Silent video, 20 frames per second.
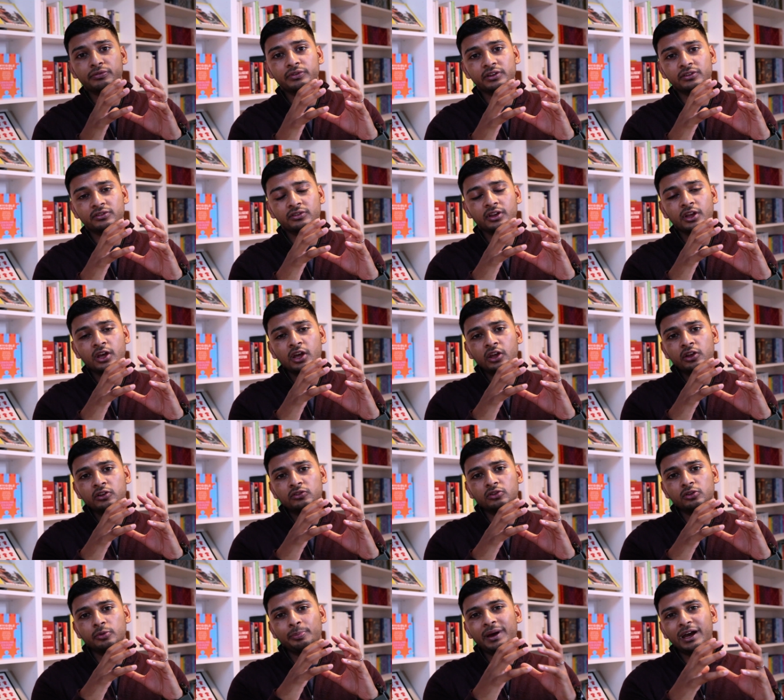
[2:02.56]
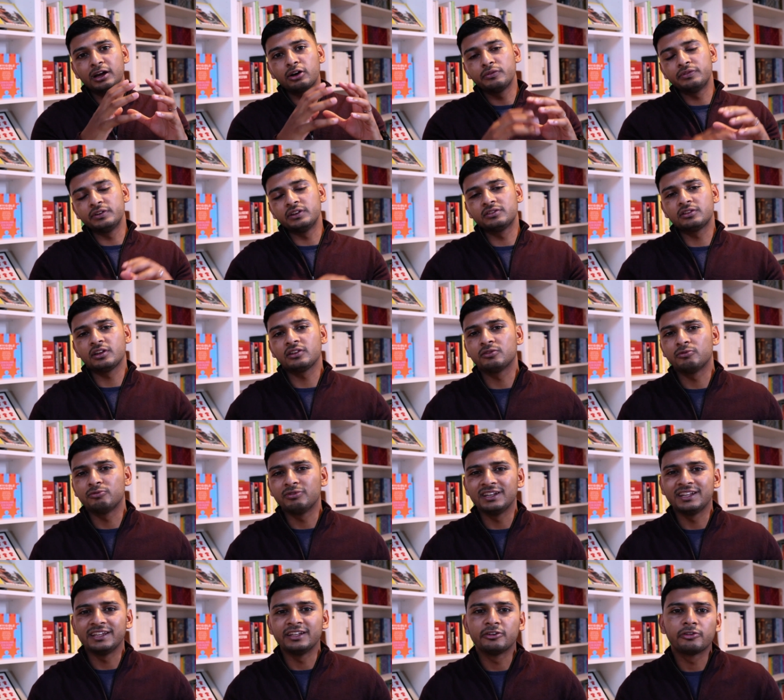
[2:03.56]
office. So the back office doesn't
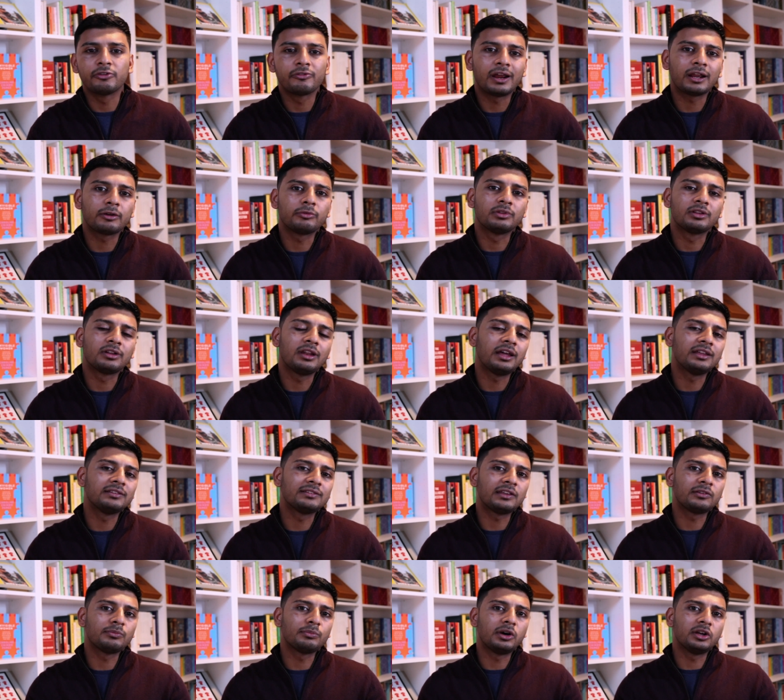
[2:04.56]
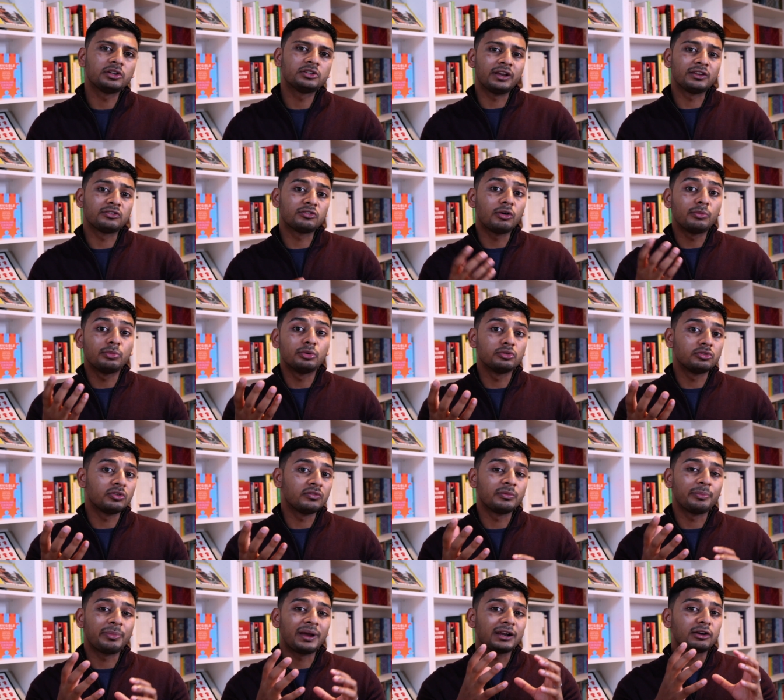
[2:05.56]
really interact with clients as much. Examples of
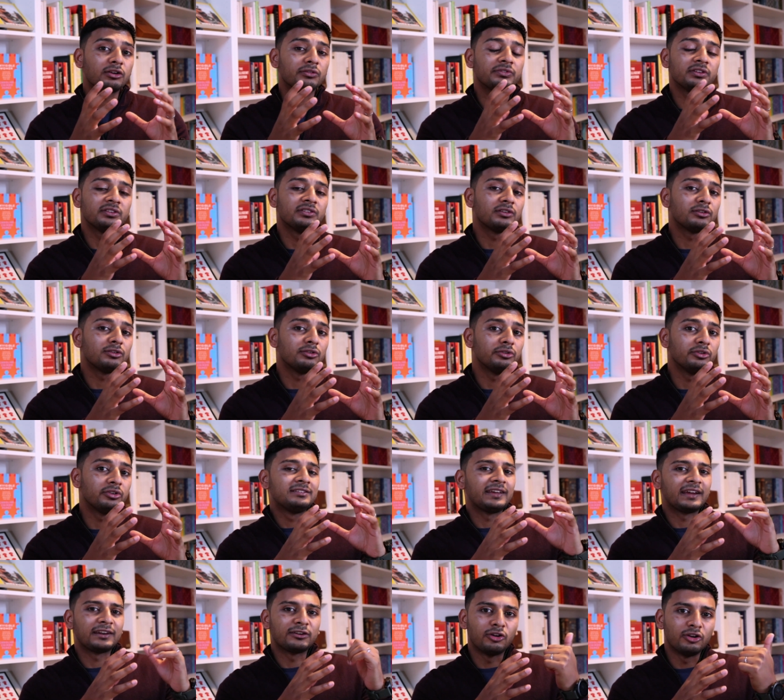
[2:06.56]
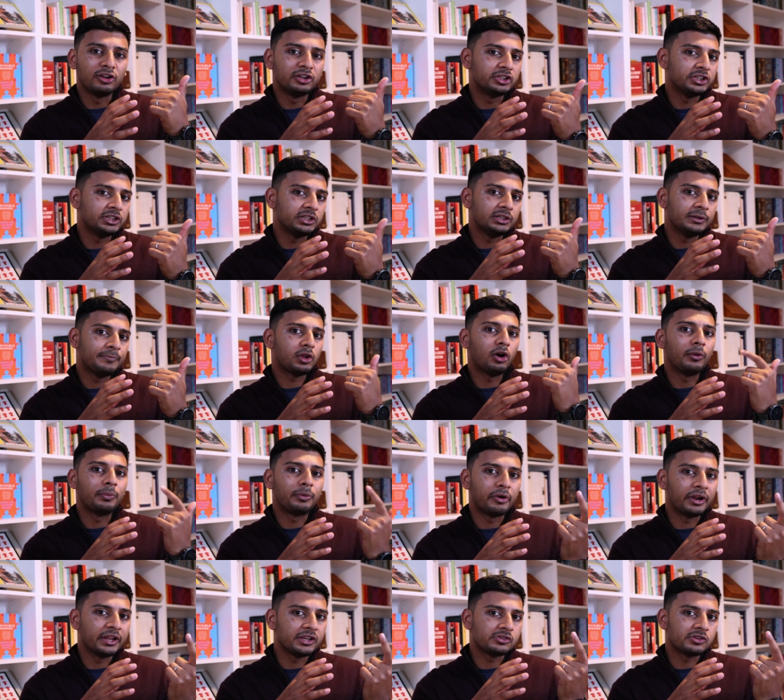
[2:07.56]
the back office include technology,
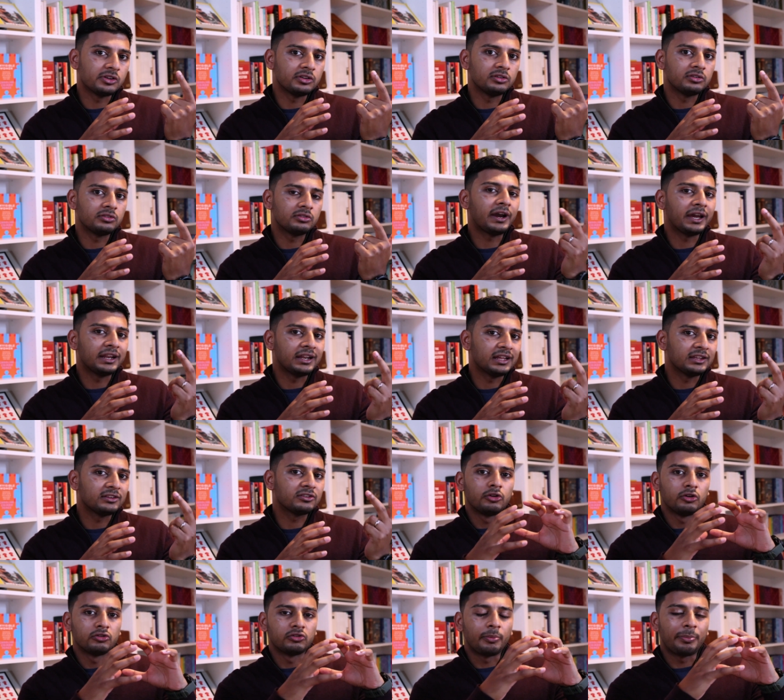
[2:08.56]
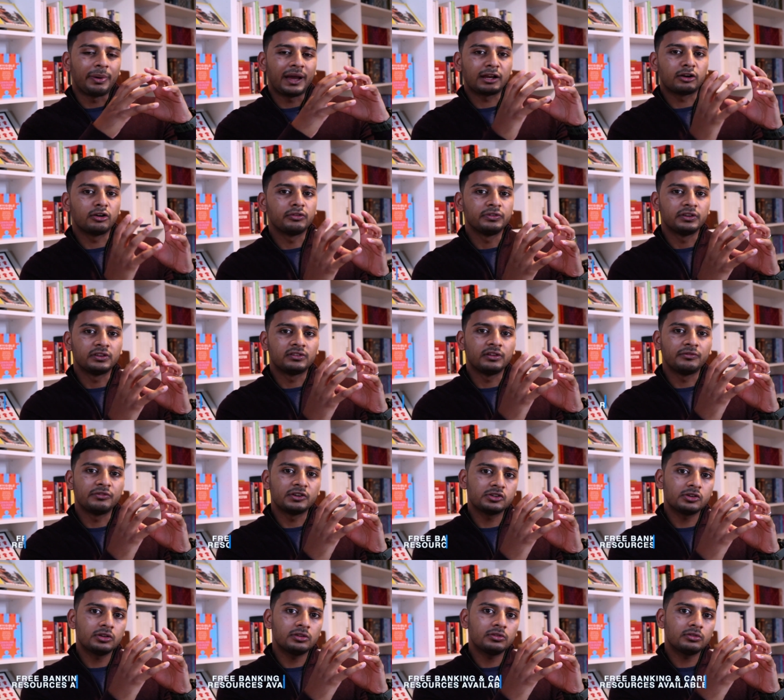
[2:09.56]
operations, finance, those are back office
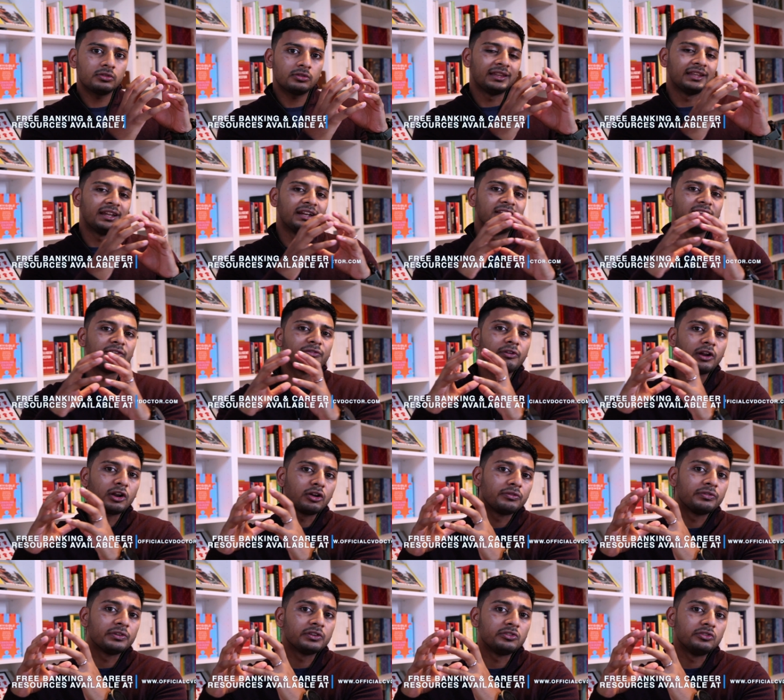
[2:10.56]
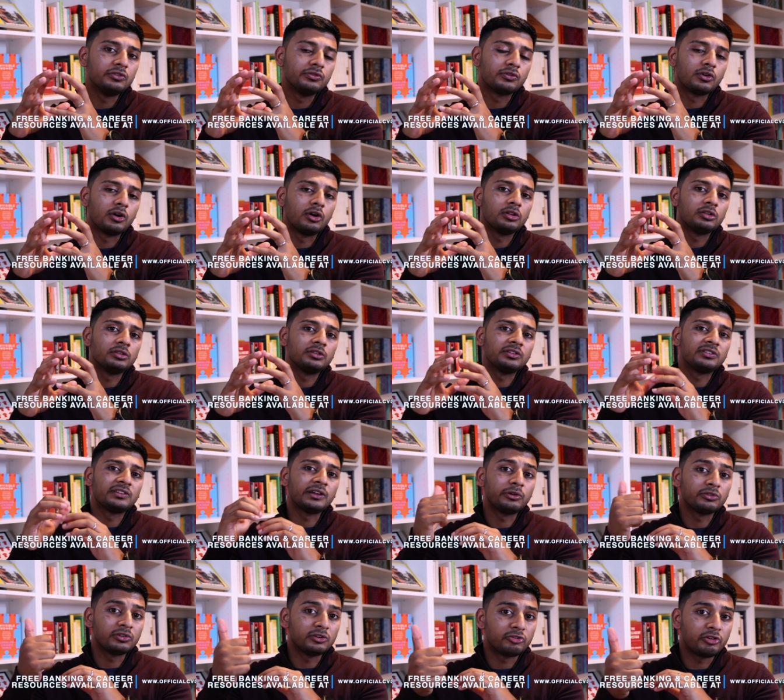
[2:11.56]
divisions. And then in the front office, you've got the
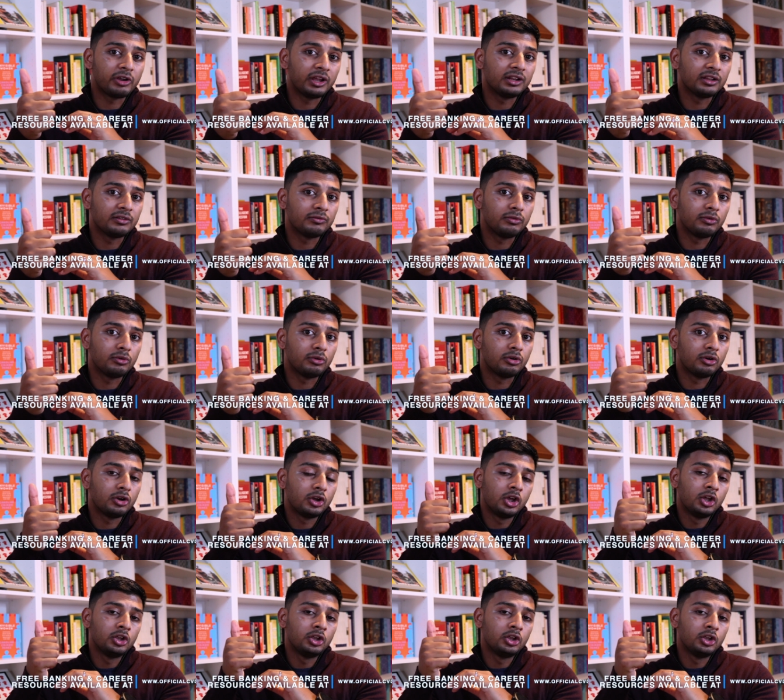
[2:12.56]
sales and trading floor,